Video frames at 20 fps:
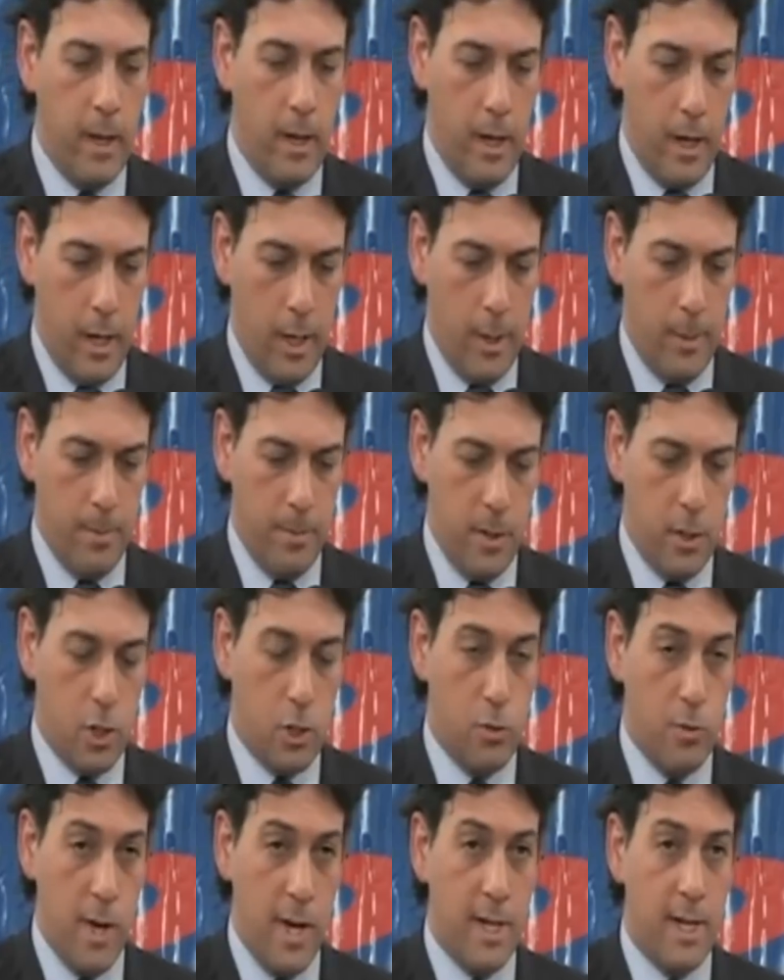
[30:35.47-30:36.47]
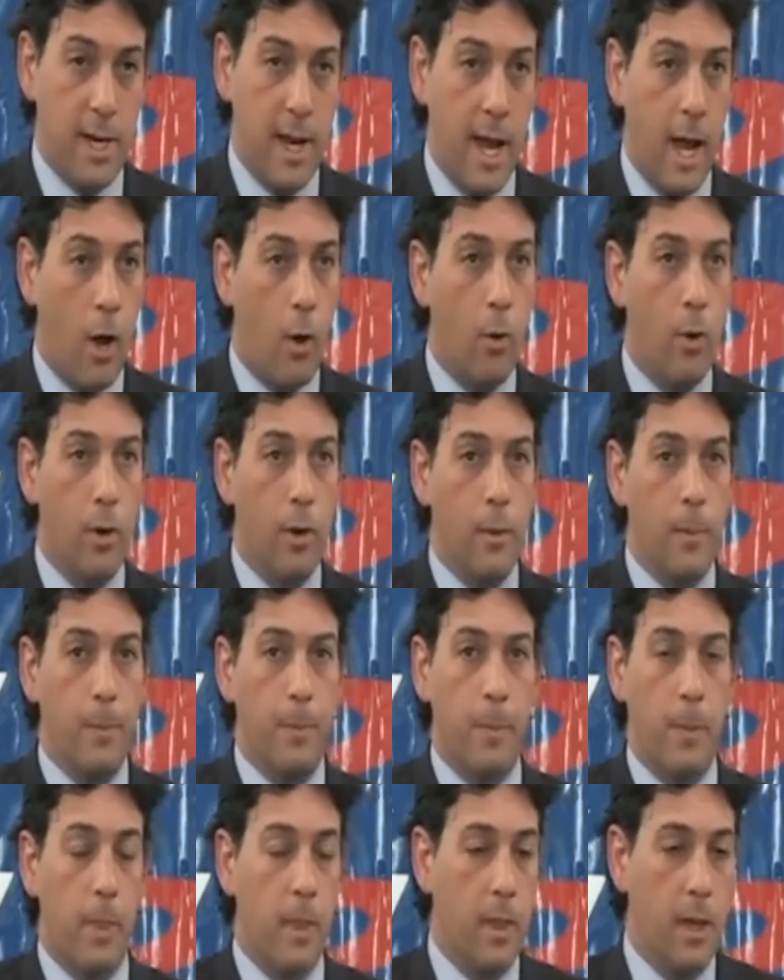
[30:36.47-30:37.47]
Uh, the trend now
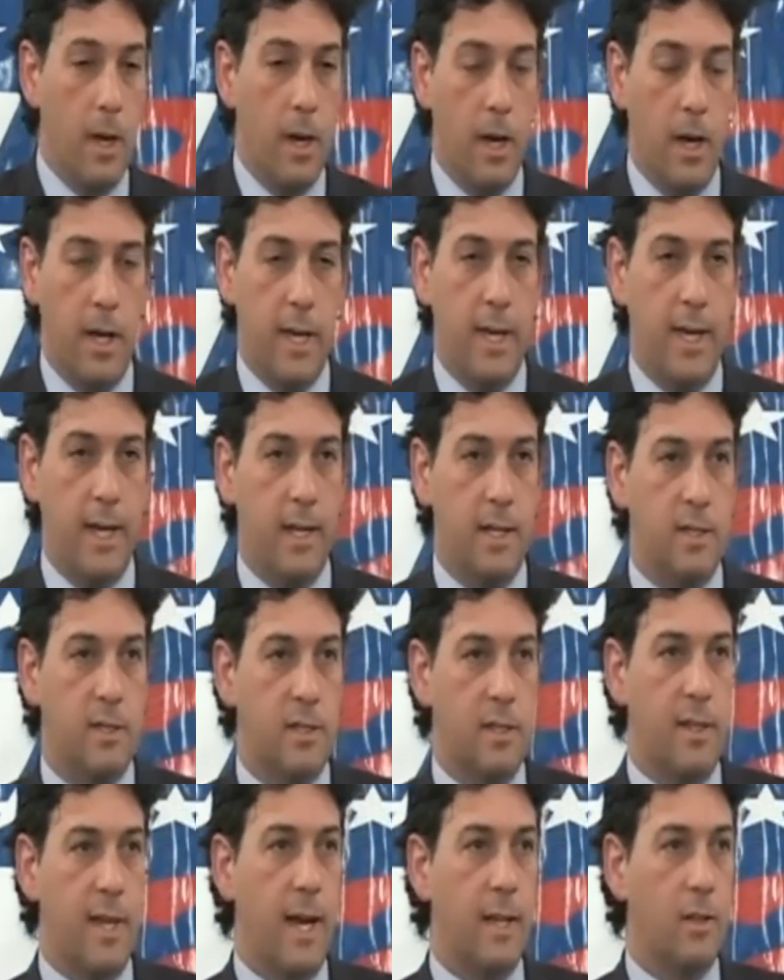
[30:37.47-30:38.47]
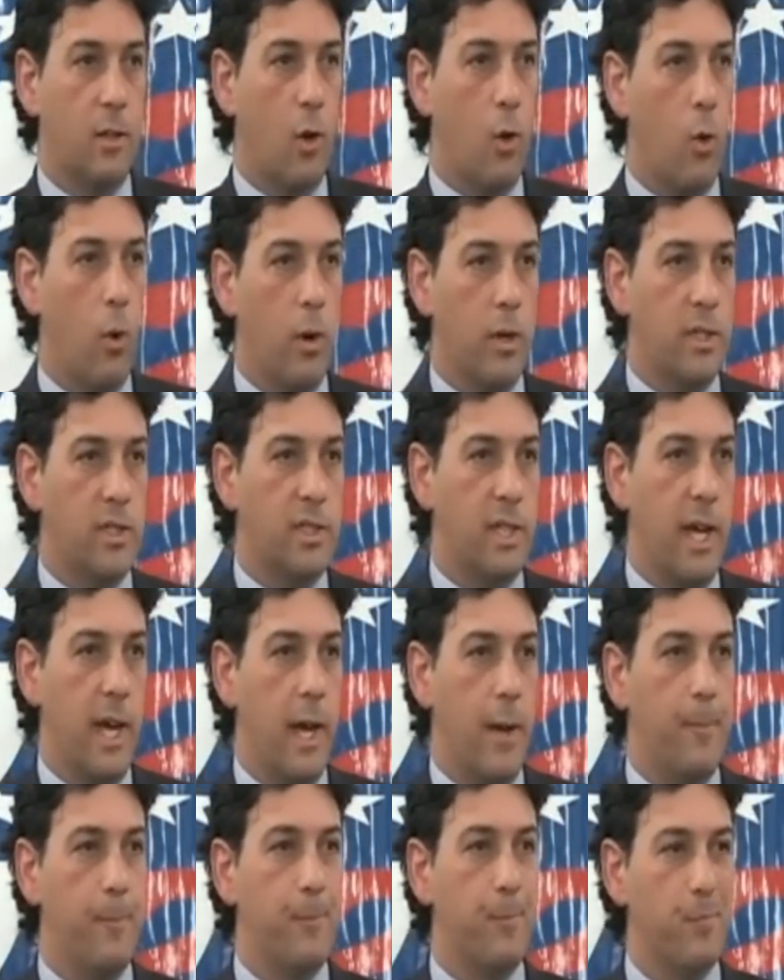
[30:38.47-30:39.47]
uh, is that the courts
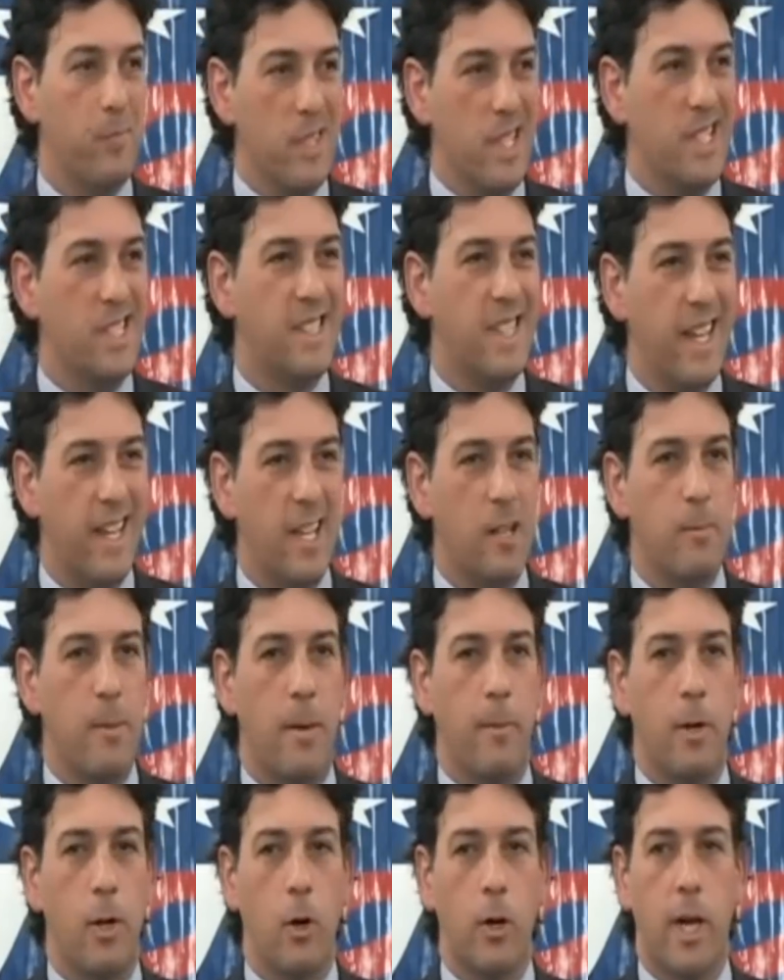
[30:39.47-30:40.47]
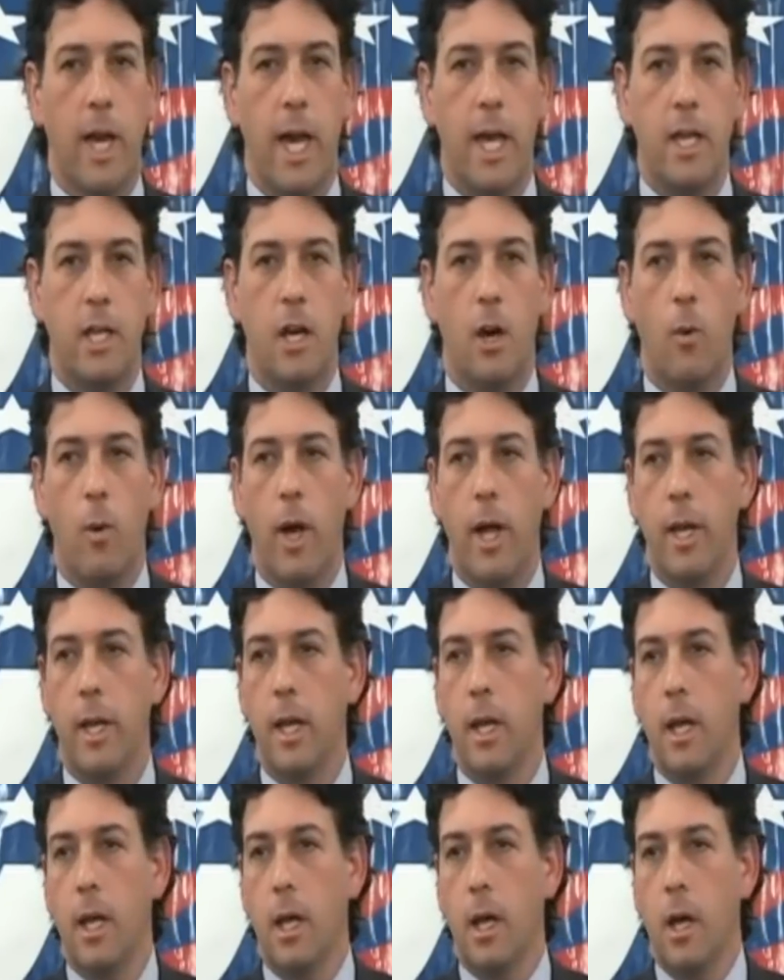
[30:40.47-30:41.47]
say, mm, Second Amendment, okay, you know what?
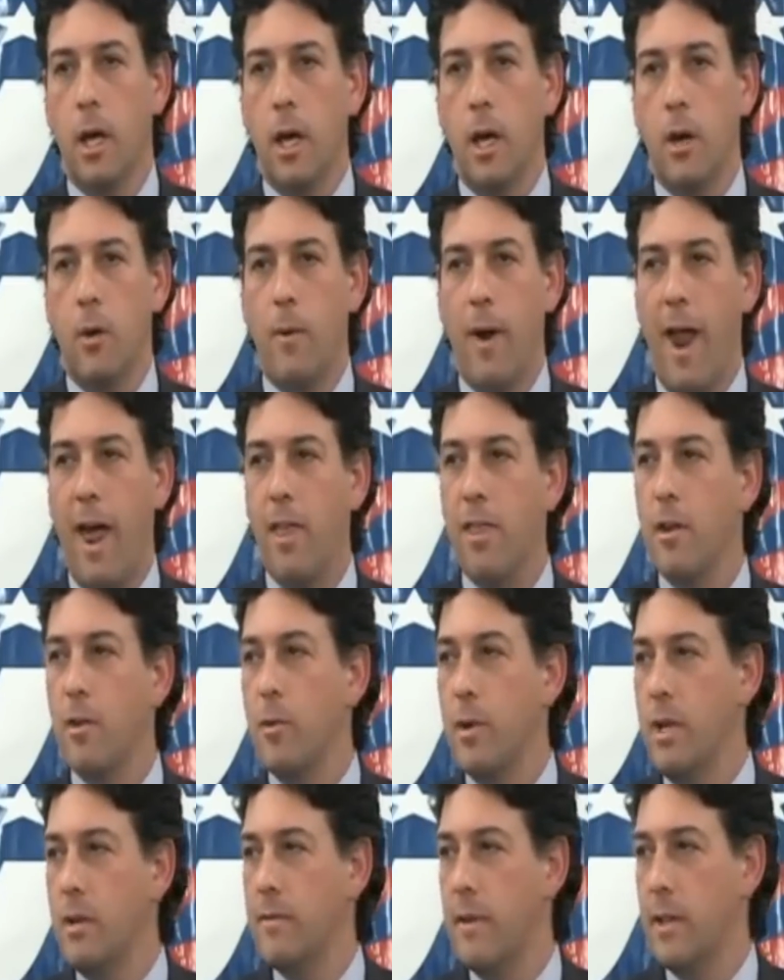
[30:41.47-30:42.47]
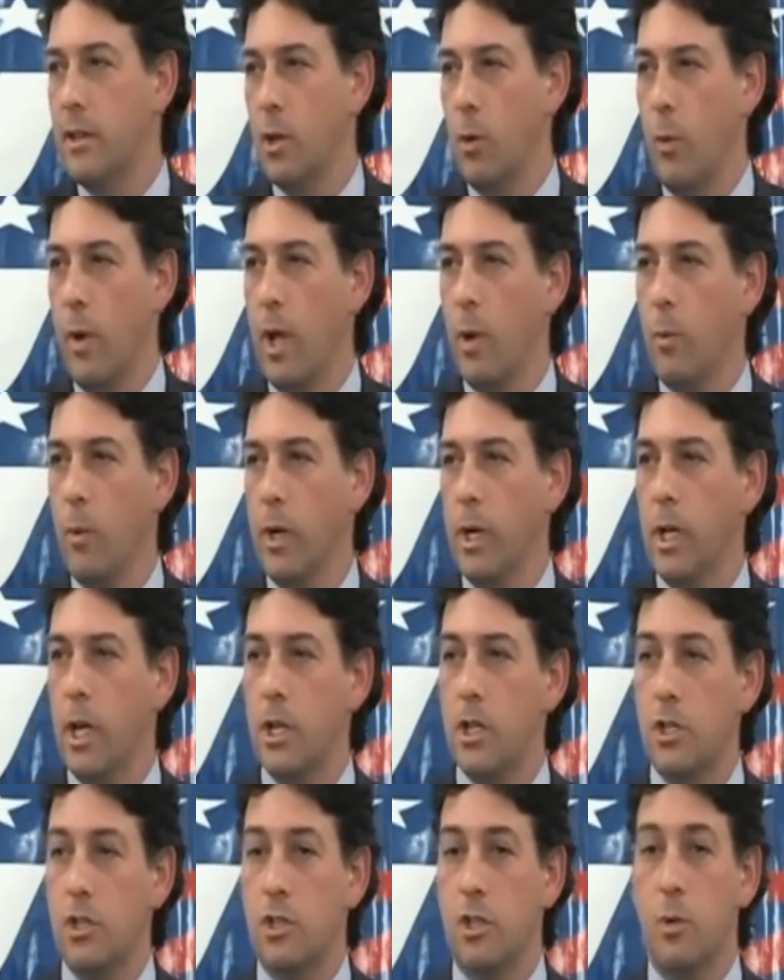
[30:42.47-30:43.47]
Uh, rather than reinvent the wheel, we're going
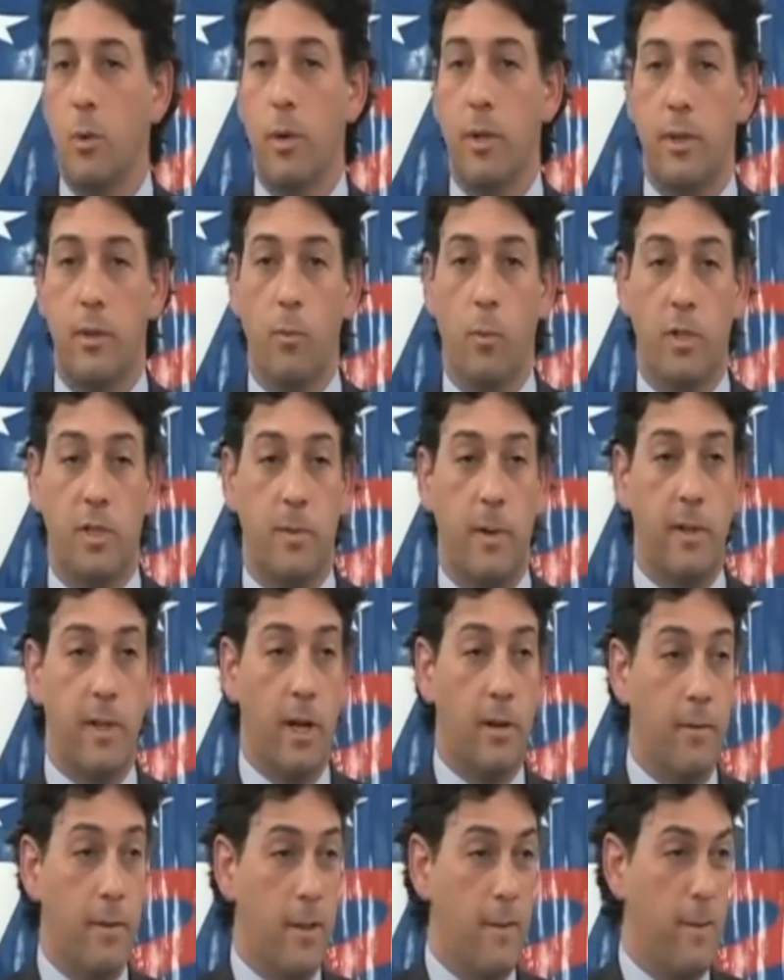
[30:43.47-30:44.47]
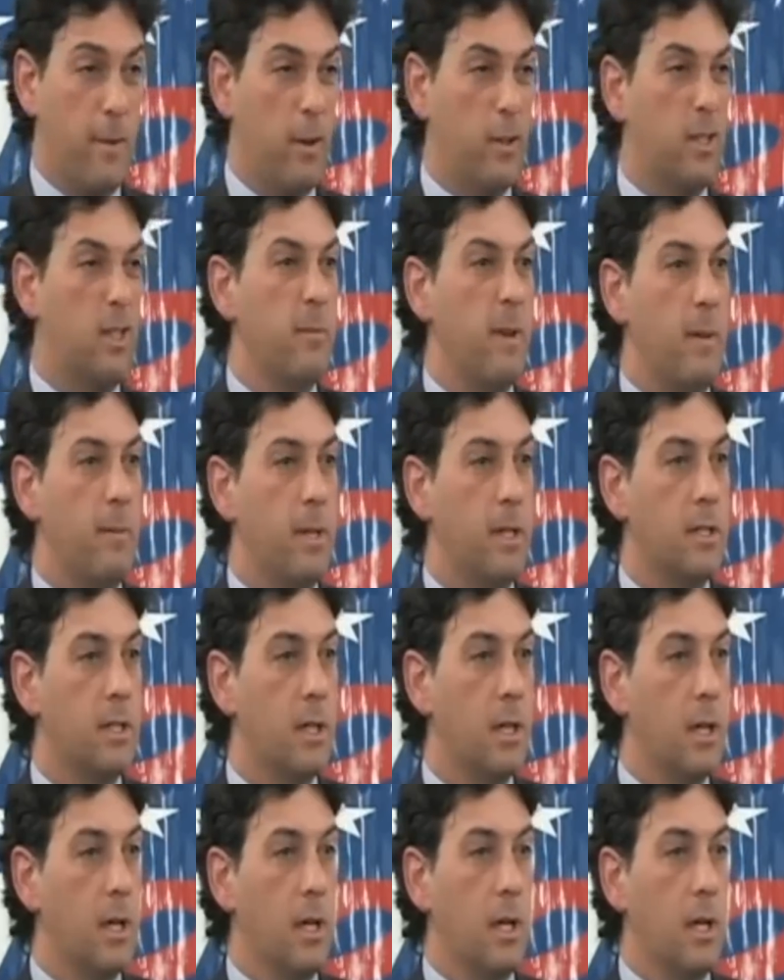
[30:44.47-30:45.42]
to just do what, what's been done for the First Amendment.